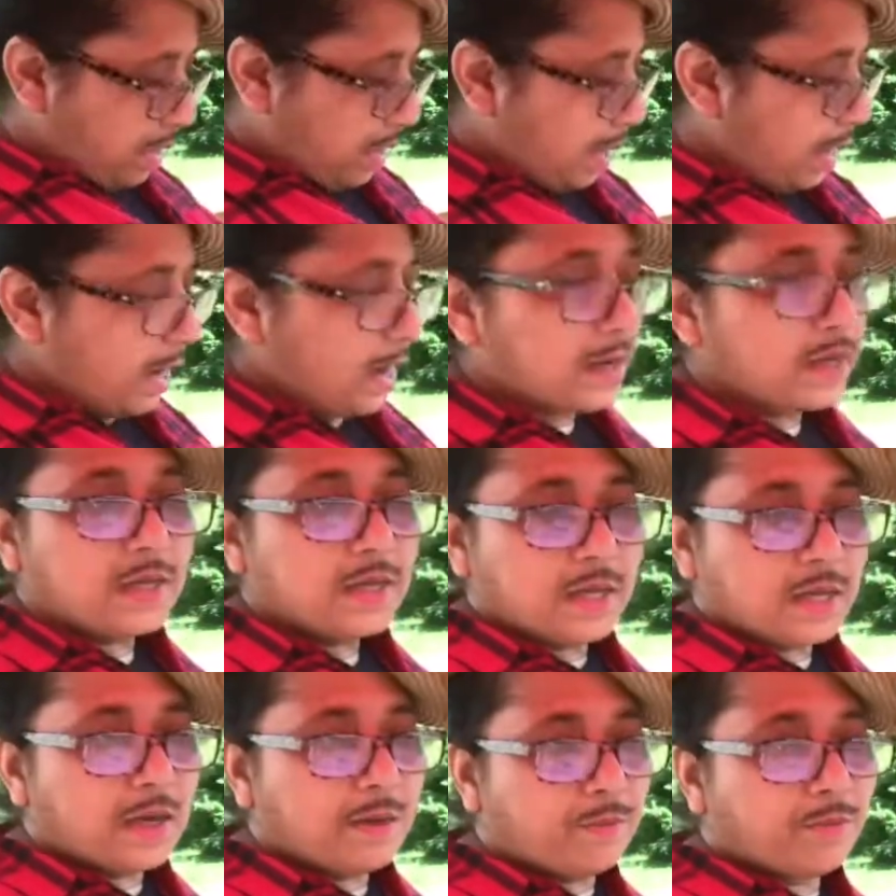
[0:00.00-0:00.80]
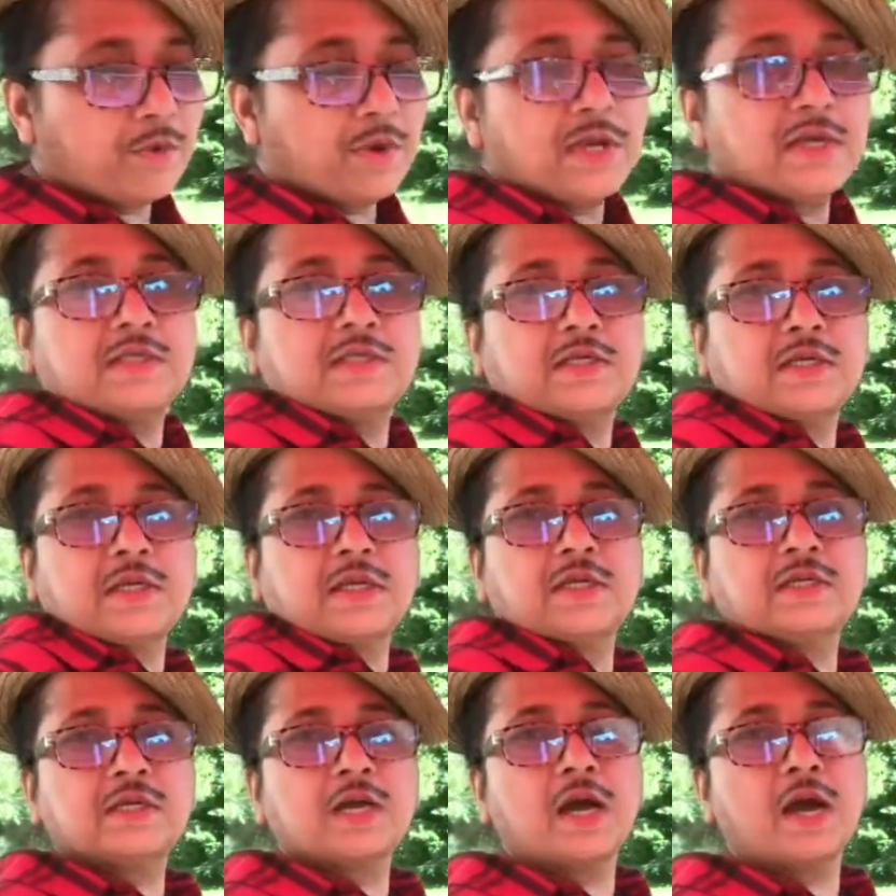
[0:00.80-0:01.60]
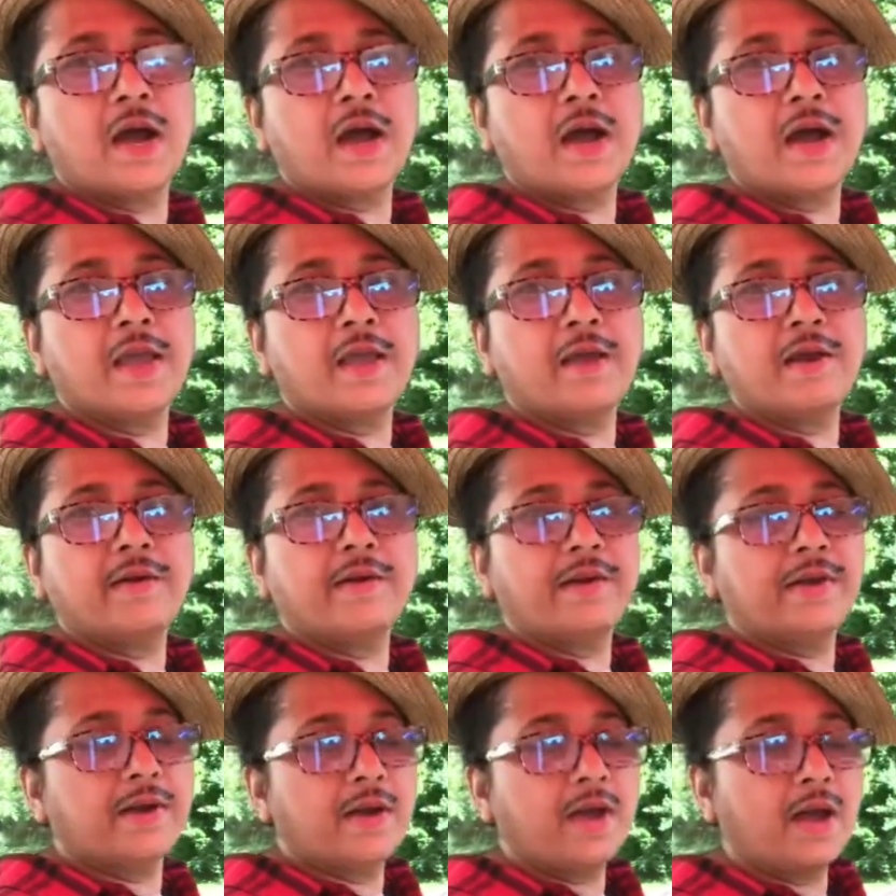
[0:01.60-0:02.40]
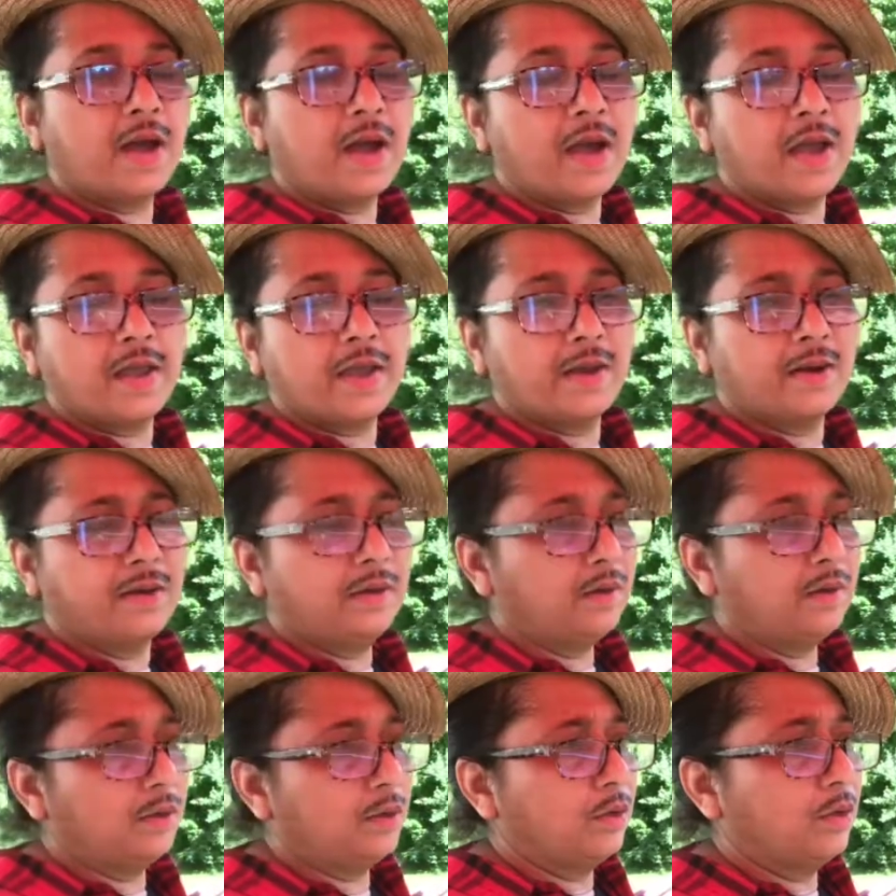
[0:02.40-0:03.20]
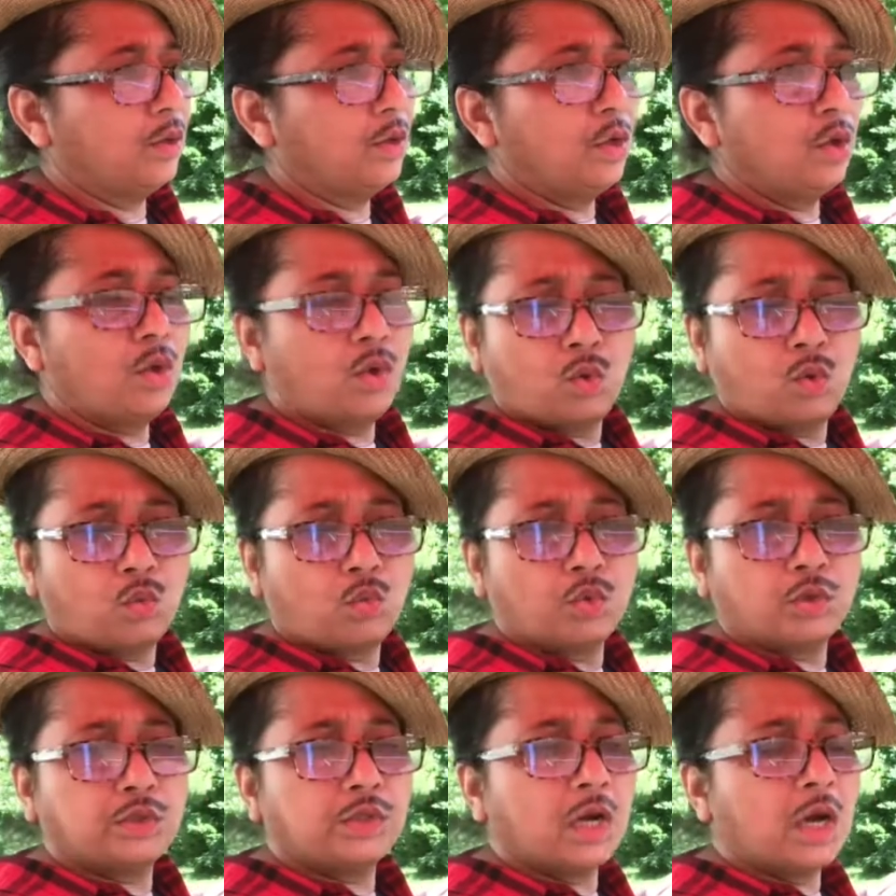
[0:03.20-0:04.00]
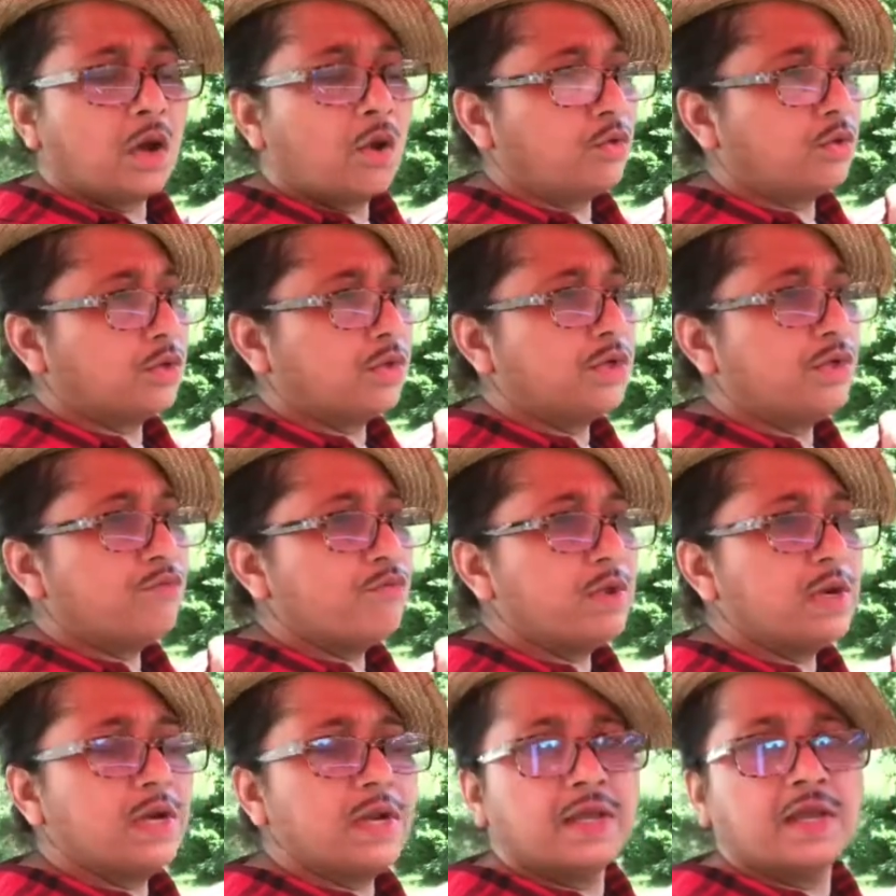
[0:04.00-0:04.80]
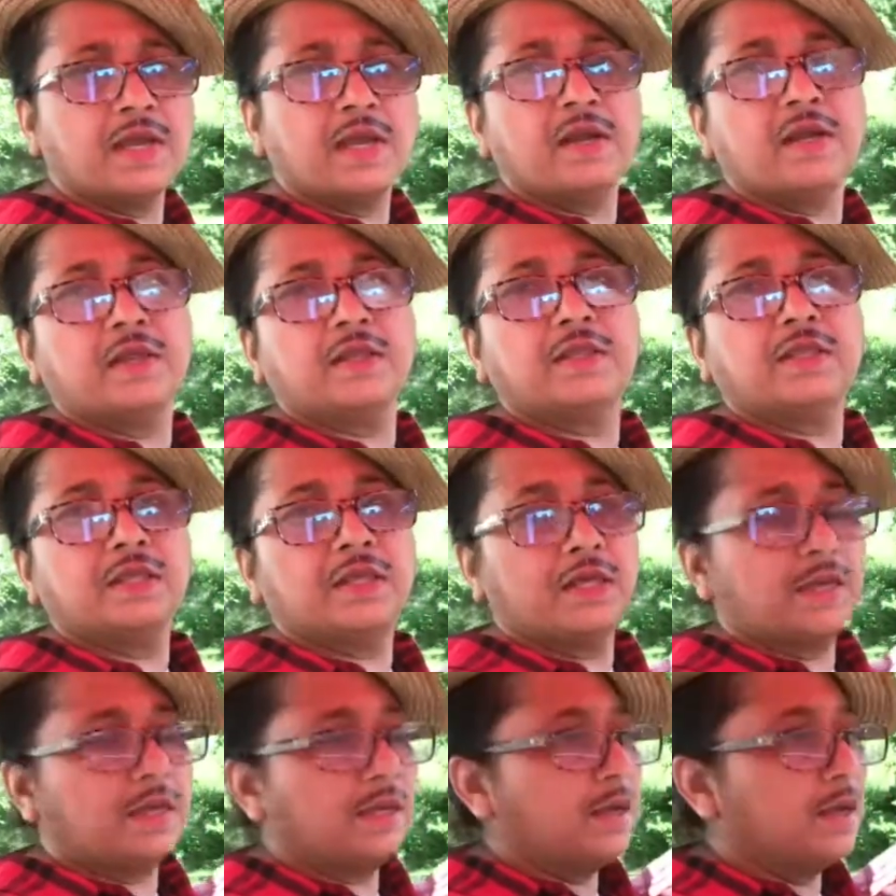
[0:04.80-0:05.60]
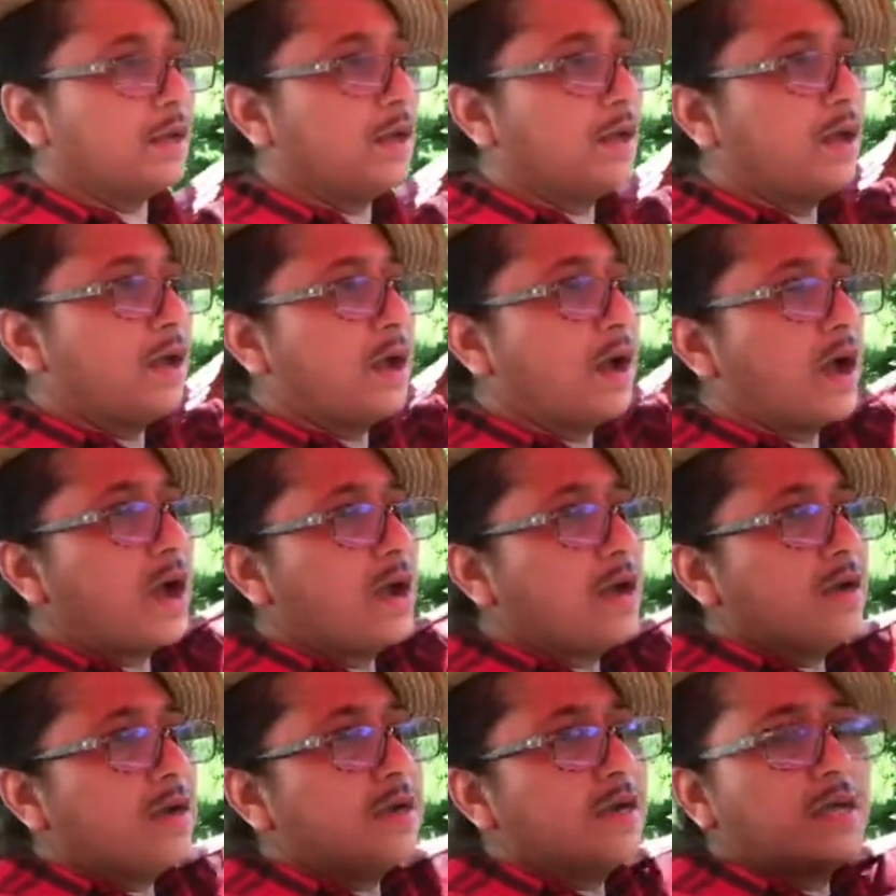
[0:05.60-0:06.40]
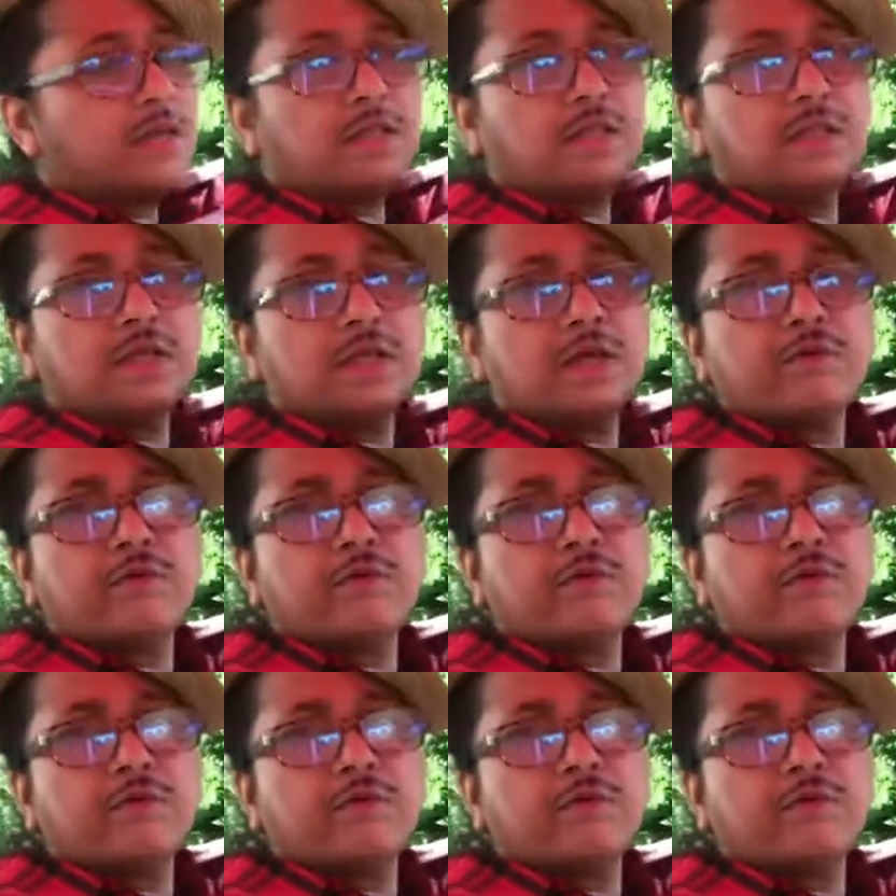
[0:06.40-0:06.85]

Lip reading: and keep raising it higher and higher without revealing anything until they